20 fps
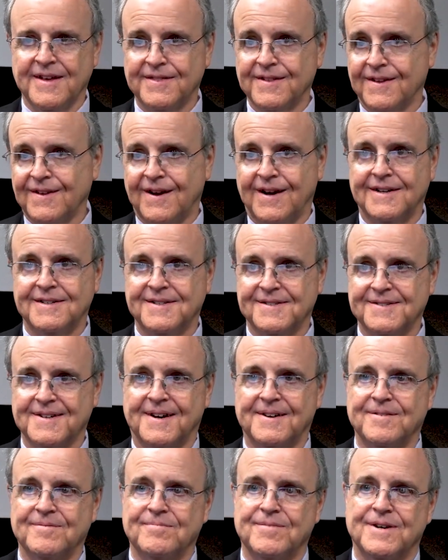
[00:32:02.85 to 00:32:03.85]
the law does
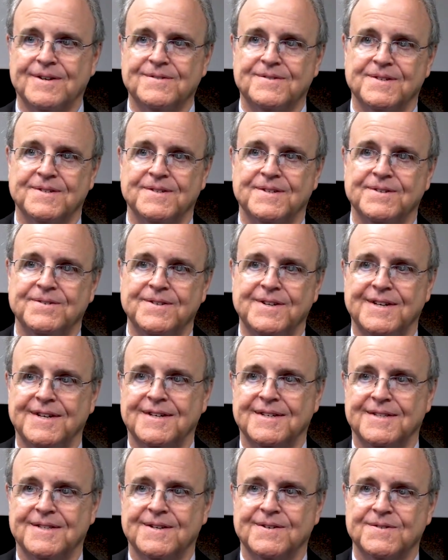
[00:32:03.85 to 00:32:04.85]
not impose a duty
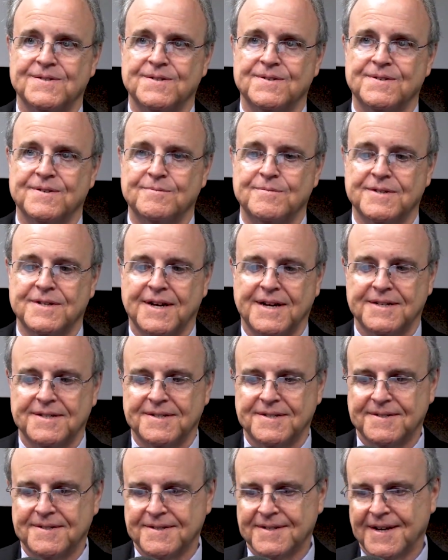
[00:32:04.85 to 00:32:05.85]
in those
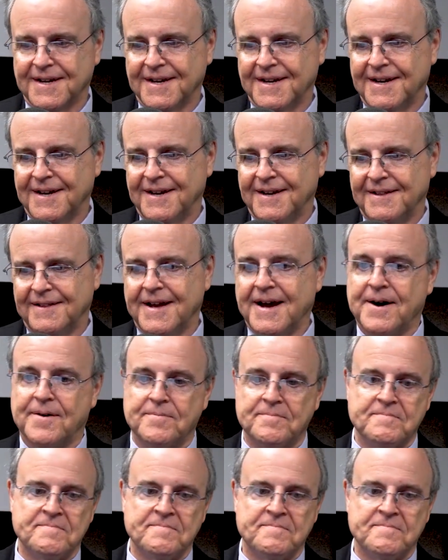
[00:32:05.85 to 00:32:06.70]
circumstances. Now,